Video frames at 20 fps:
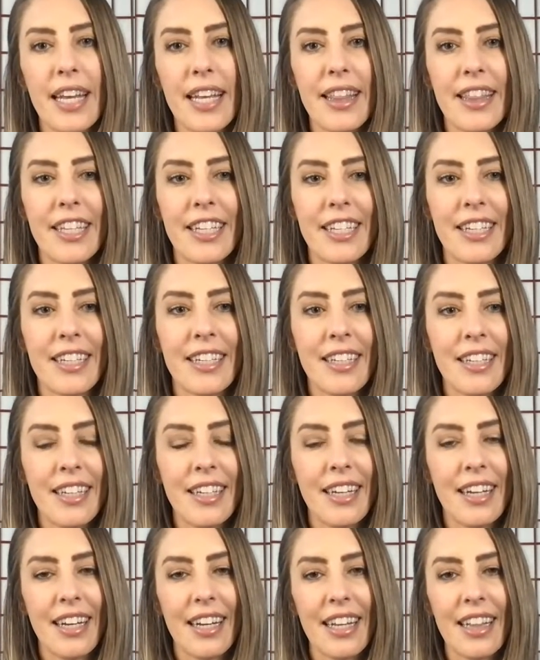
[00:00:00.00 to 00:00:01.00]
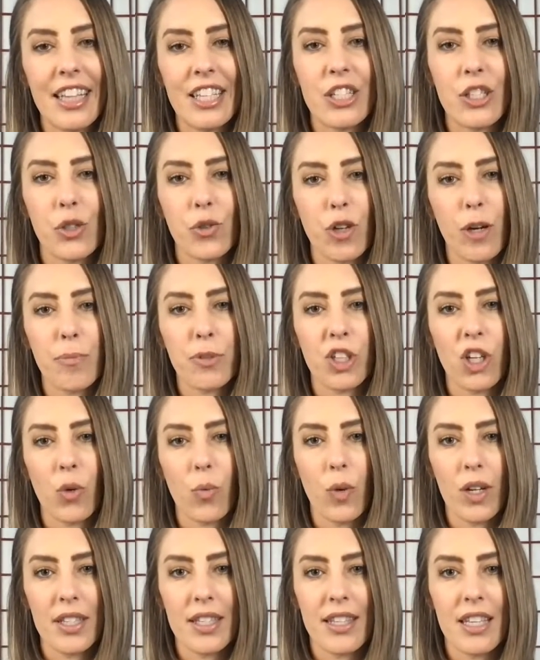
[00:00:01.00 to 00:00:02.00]
in the
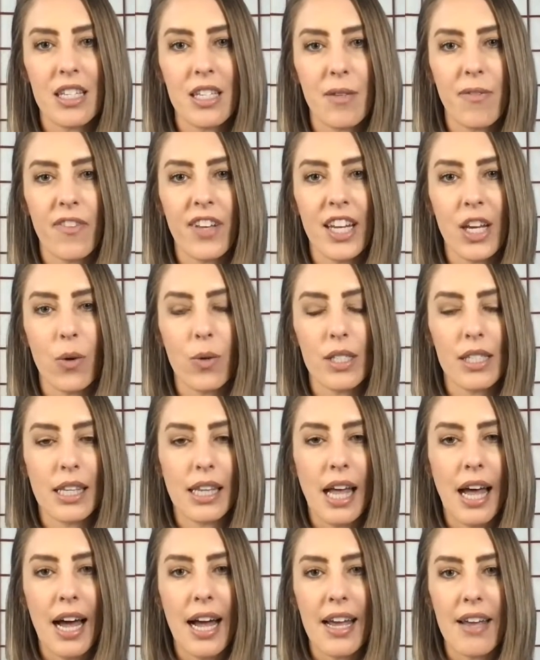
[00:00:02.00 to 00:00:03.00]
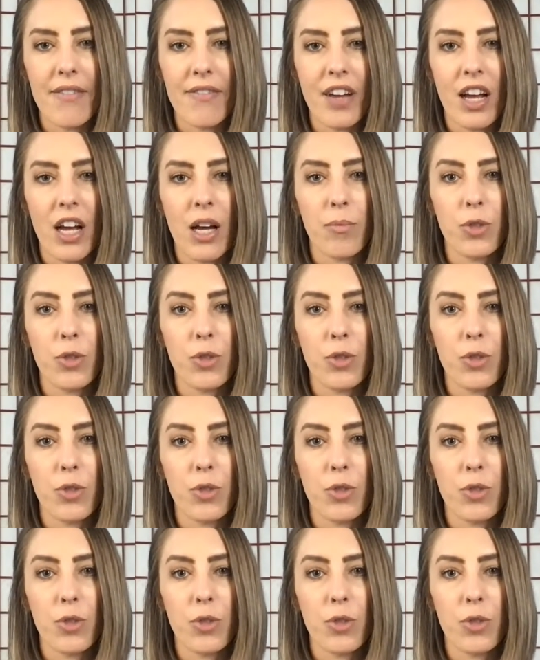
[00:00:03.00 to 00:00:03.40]
description once this video is live,